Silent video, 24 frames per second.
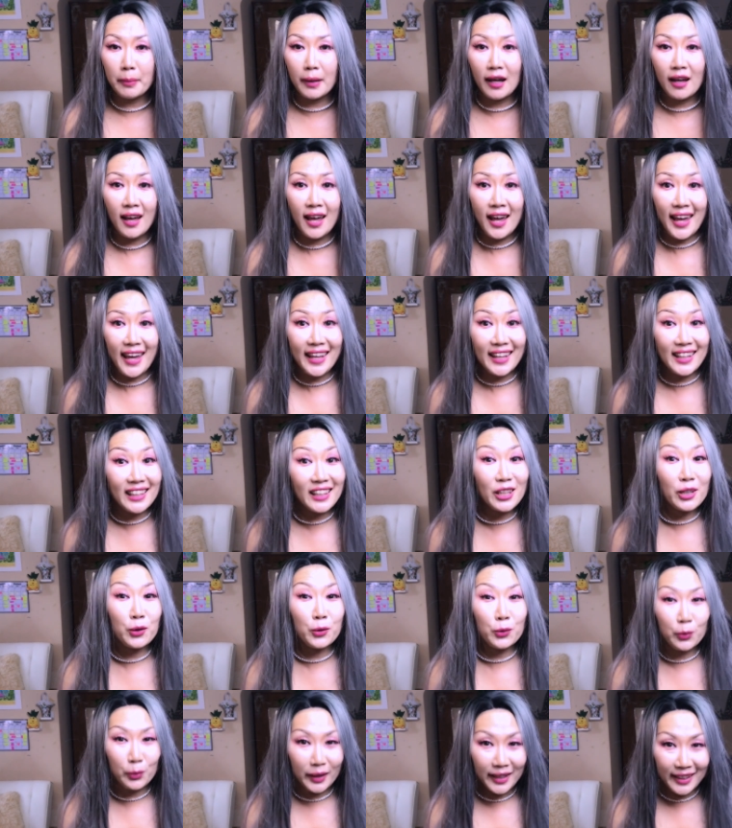But in
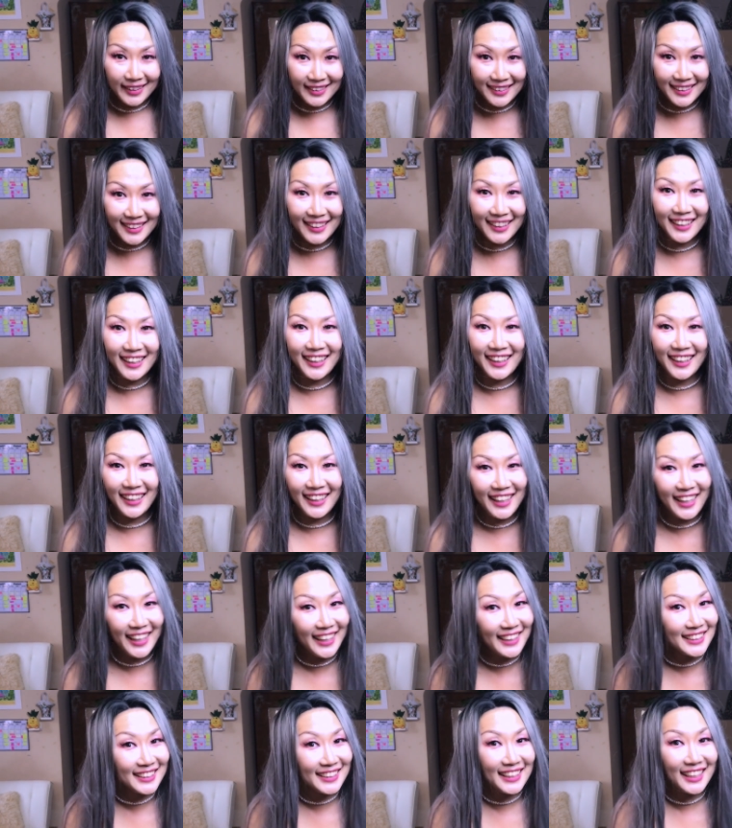the winter,
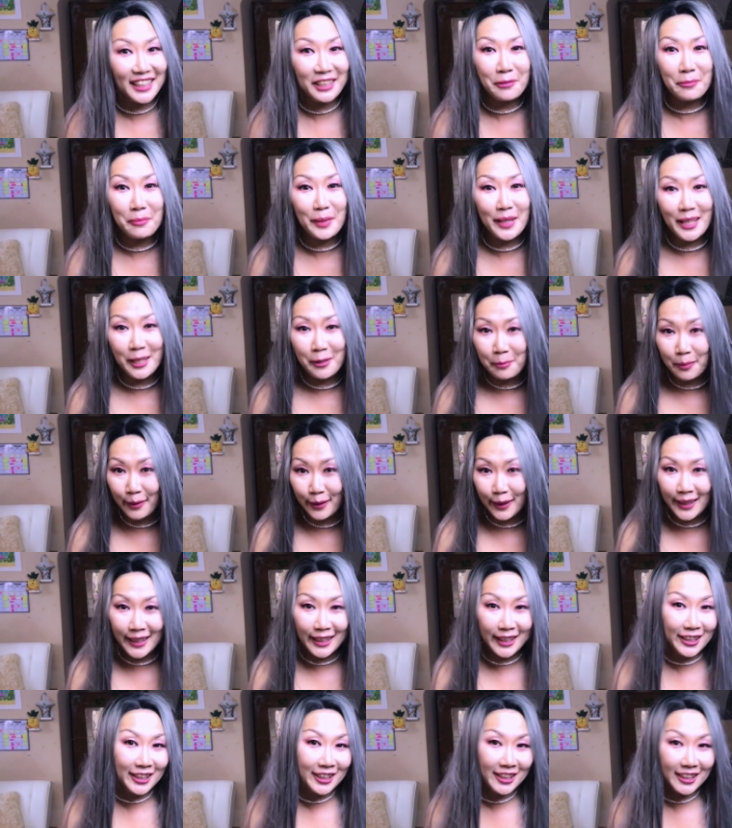it's gonna be a
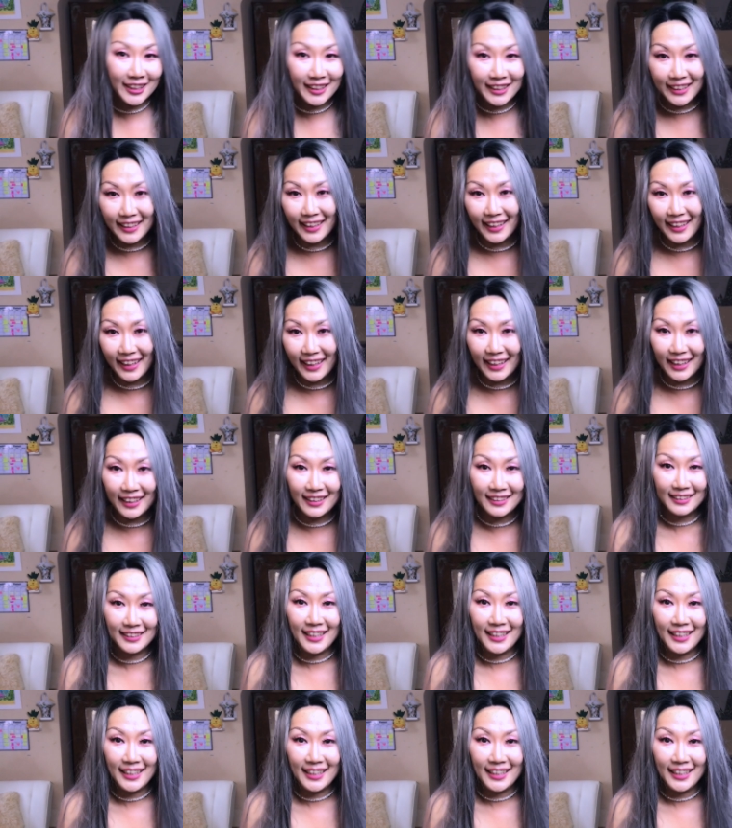pretty good, like,